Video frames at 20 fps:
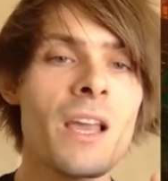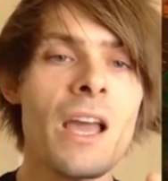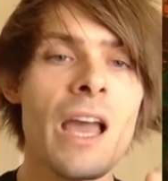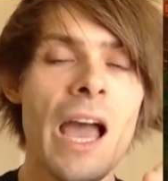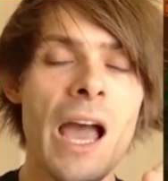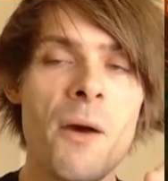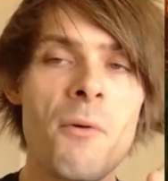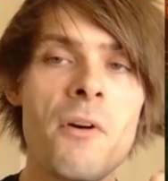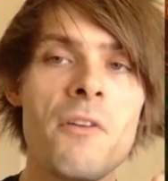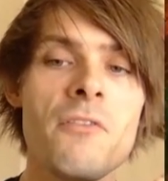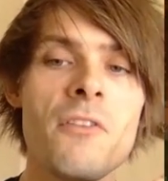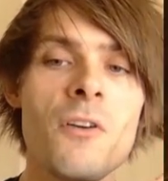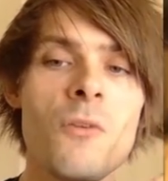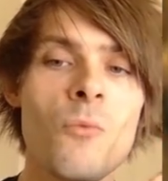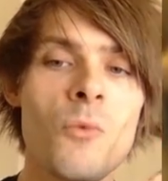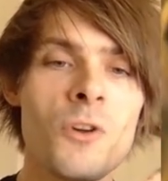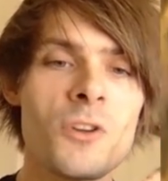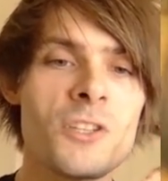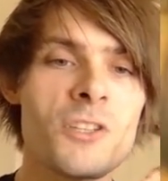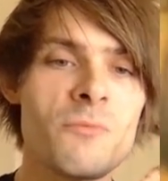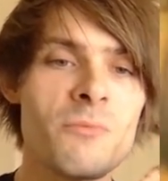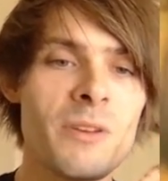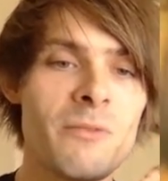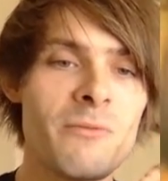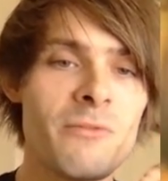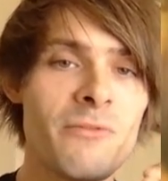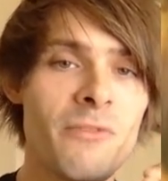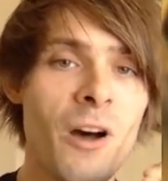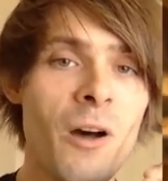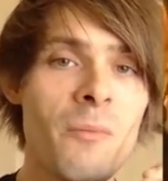However, once you've been
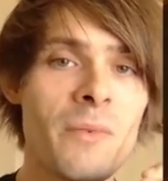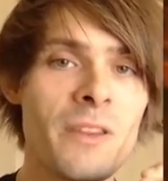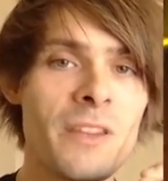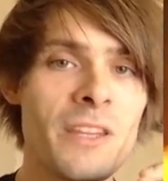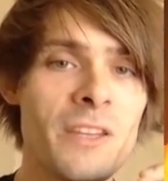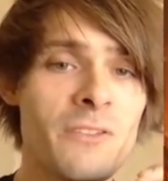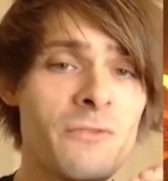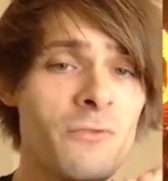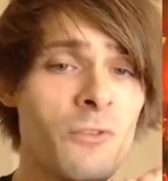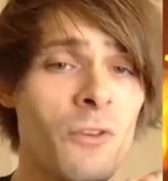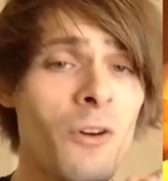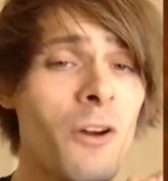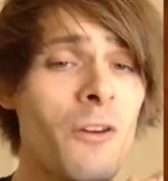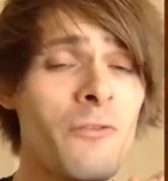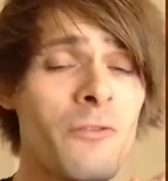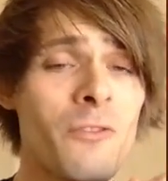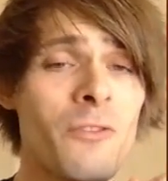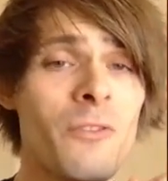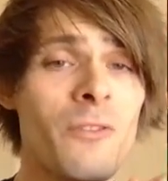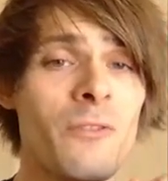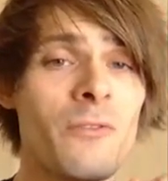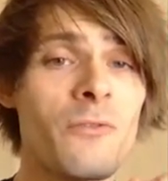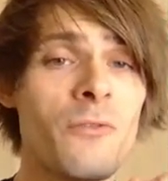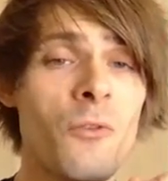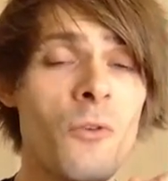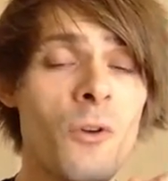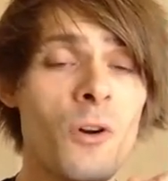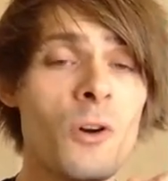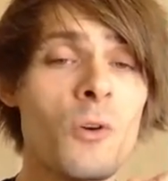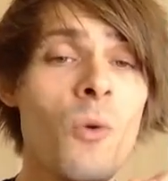farming this for over
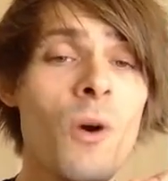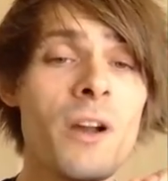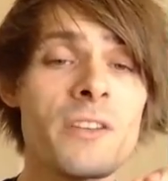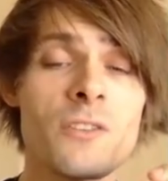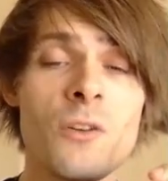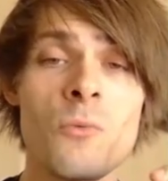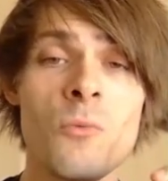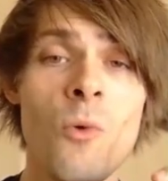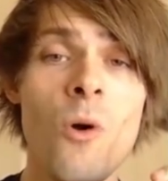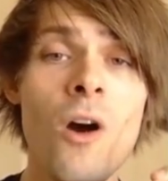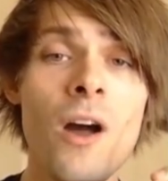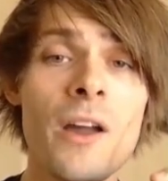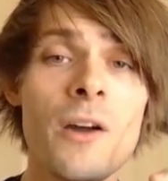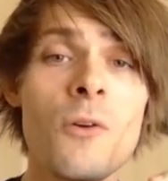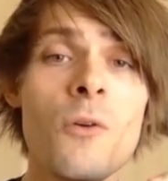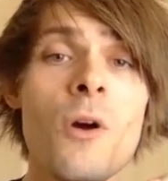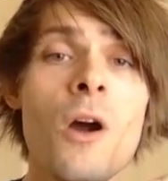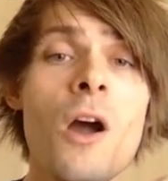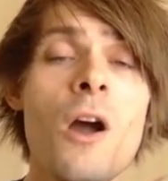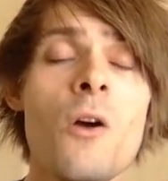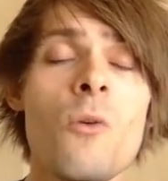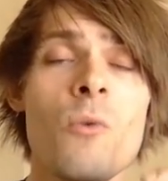for quite a while,